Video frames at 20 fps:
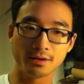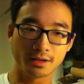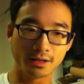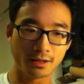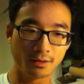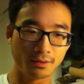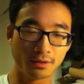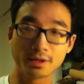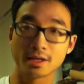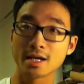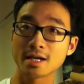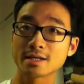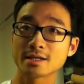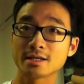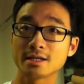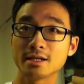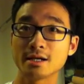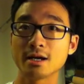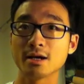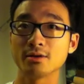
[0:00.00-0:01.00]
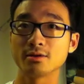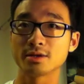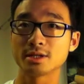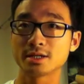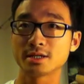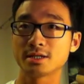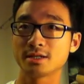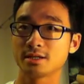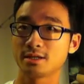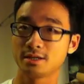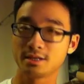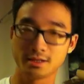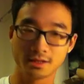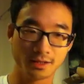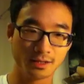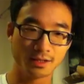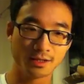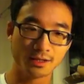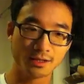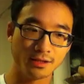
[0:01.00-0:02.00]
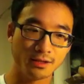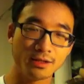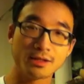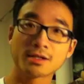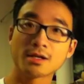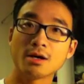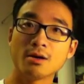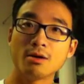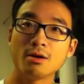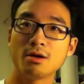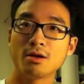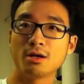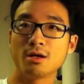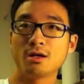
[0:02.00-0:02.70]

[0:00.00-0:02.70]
and I will test it out. So let's go.